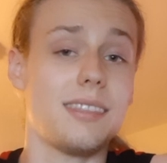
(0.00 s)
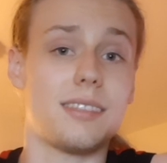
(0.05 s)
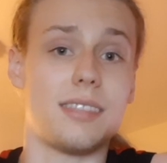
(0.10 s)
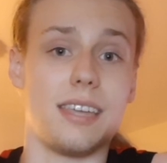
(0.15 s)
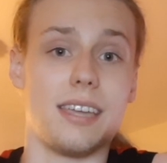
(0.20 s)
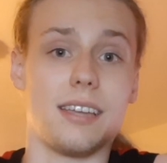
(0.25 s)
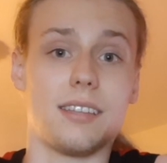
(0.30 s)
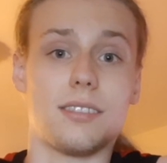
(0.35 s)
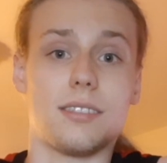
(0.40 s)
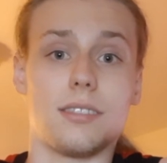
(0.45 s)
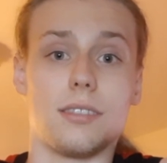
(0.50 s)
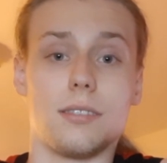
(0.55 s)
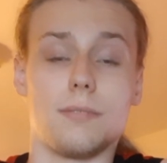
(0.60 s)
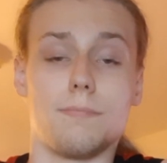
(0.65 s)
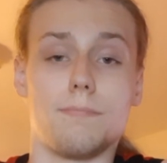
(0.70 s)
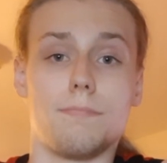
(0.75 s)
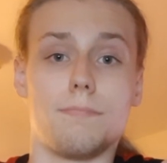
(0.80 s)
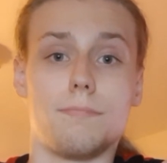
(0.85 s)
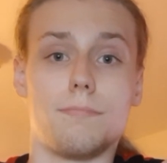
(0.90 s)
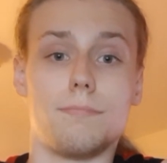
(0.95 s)
think,
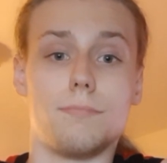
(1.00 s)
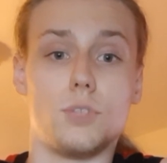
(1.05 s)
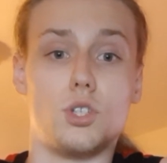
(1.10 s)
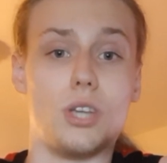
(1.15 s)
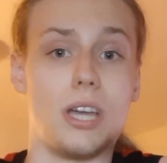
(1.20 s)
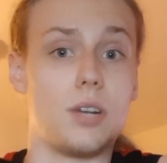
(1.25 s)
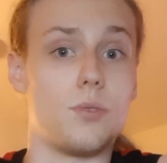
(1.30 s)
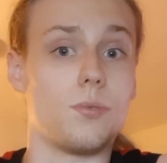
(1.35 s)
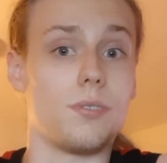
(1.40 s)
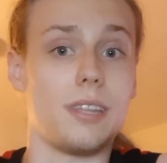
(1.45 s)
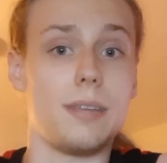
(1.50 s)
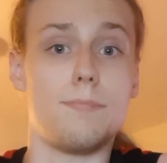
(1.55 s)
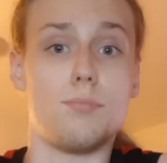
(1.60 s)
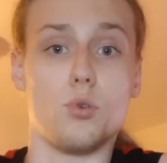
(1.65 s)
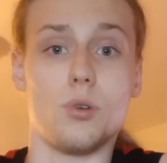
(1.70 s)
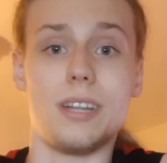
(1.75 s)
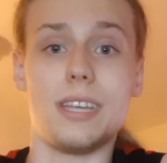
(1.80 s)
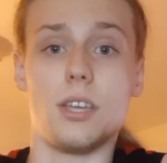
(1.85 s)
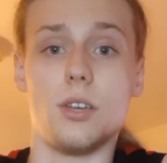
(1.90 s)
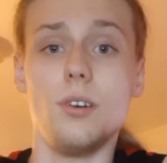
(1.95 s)
genuinely
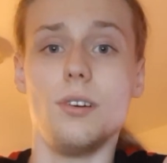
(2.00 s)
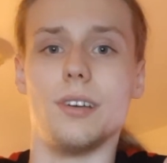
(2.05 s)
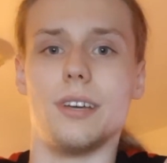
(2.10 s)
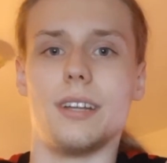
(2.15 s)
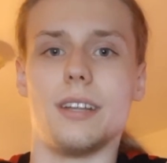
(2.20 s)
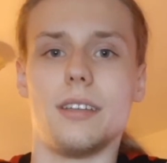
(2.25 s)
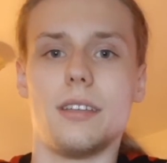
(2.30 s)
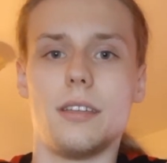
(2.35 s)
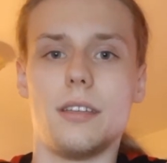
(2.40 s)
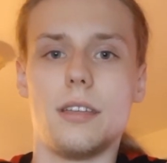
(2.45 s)
pretty good.